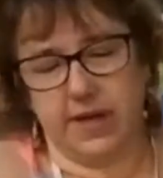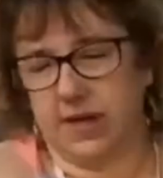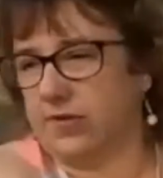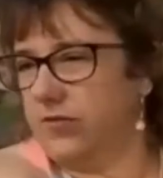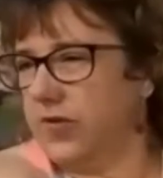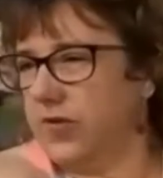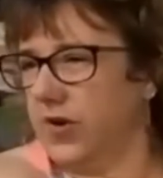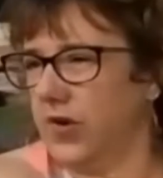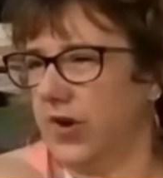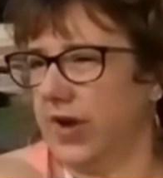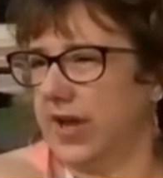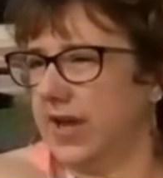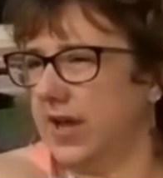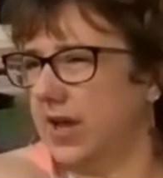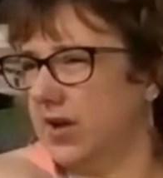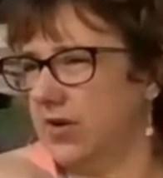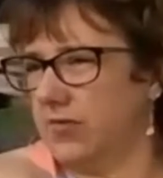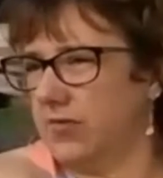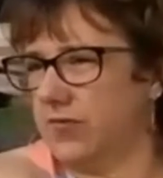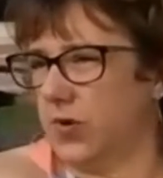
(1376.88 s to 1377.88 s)
being very
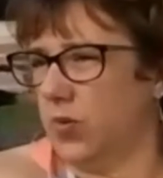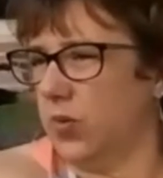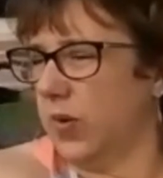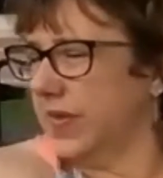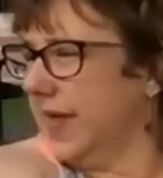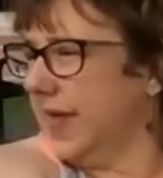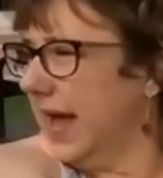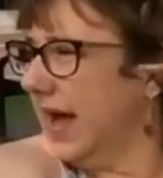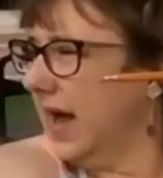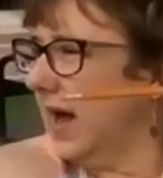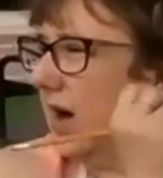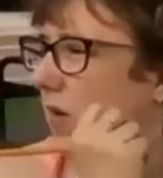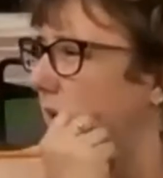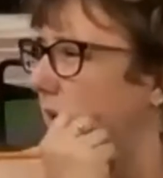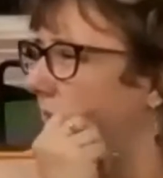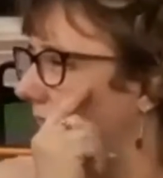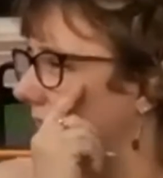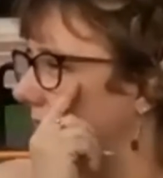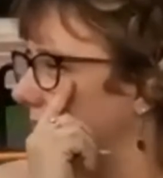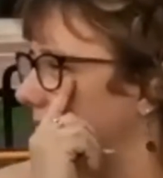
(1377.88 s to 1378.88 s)
careful with how